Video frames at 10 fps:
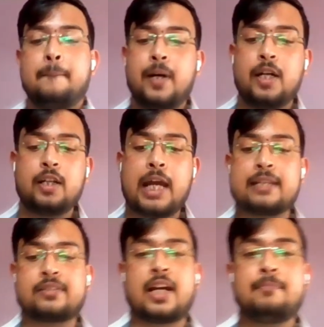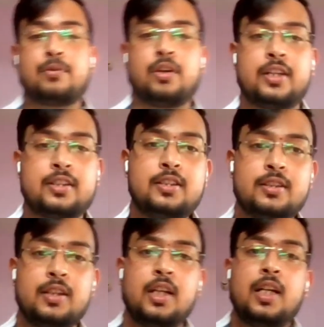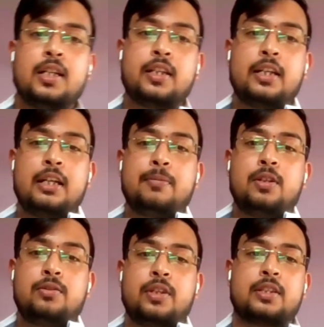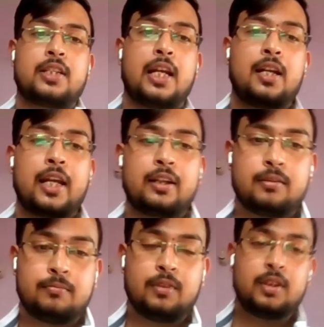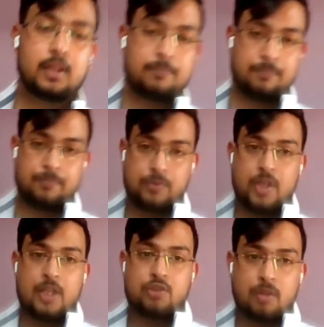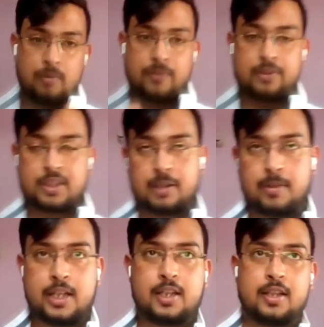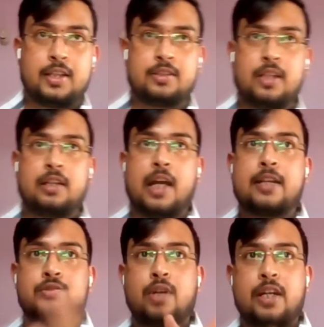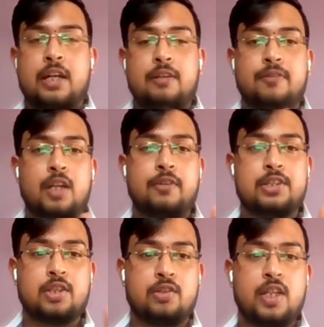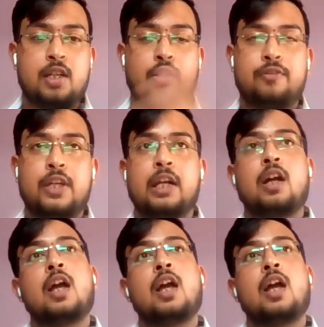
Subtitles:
But as time progresses, they're able to understand. Like the real job of discriminator is it has to identify if a real or fake.